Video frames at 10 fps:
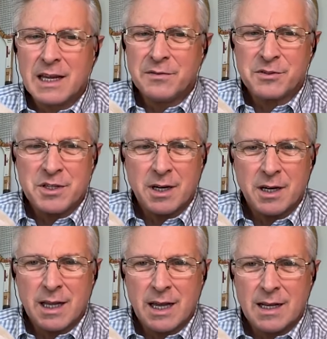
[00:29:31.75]
for
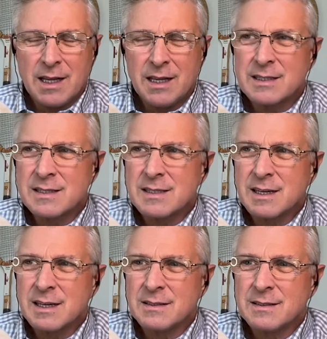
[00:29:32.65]
sharing that. It's
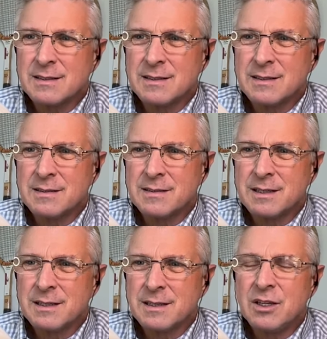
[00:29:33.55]
the
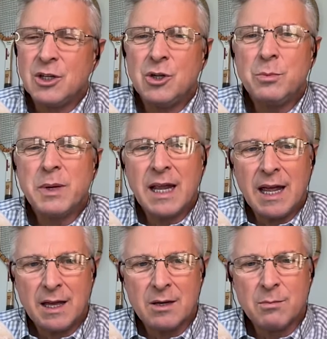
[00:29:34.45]
human
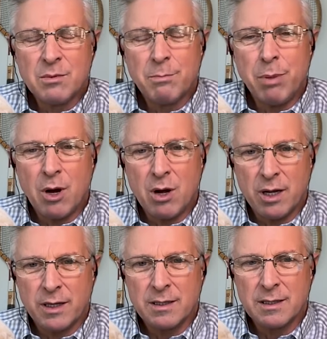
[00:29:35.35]
animal
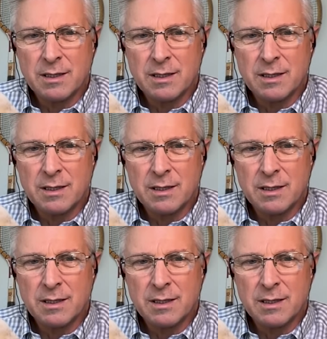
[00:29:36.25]
bond